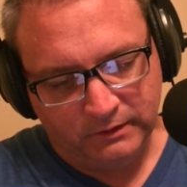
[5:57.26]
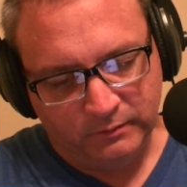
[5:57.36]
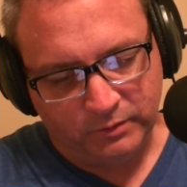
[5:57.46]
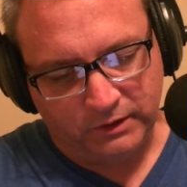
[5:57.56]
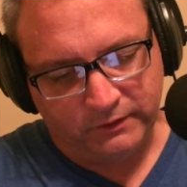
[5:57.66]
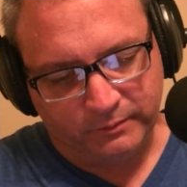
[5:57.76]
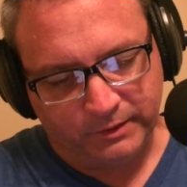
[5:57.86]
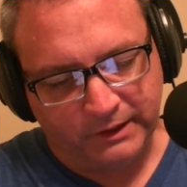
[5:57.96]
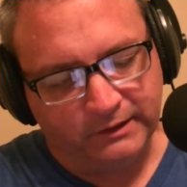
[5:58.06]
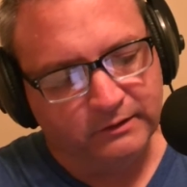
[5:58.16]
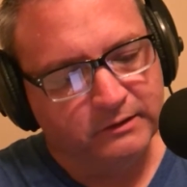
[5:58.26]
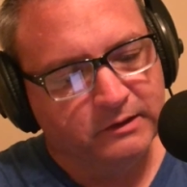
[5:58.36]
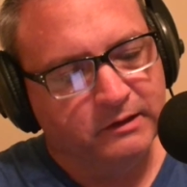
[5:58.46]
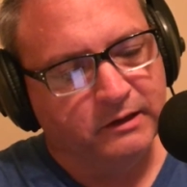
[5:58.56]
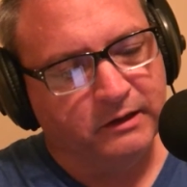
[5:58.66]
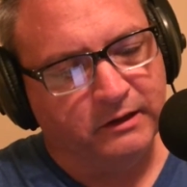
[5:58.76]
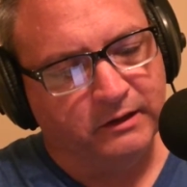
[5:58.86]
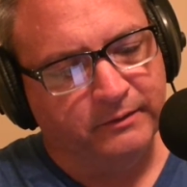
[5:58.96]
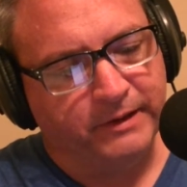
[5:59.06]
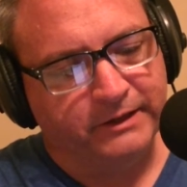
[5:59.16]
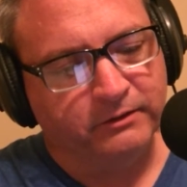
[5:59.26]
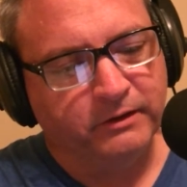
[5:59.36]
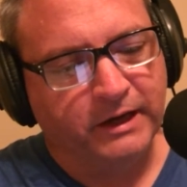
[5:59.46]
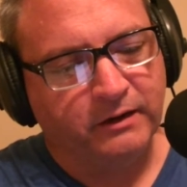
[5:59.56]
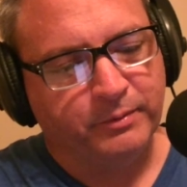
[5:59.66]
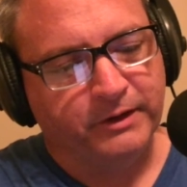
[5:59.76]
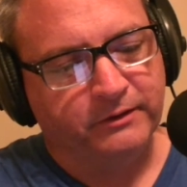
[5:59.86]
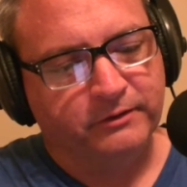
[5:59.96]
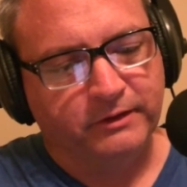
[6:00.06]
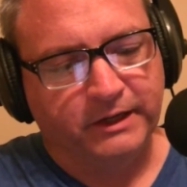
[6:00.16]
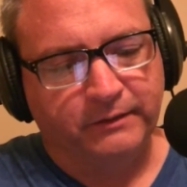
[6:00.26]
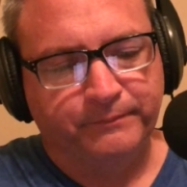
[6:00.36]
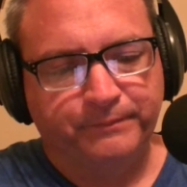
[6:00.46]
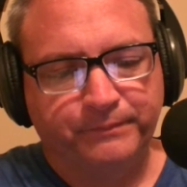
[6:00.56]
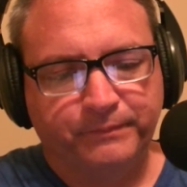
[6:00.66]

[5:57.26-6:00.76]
Previous played. I don't know how to pronounce her name.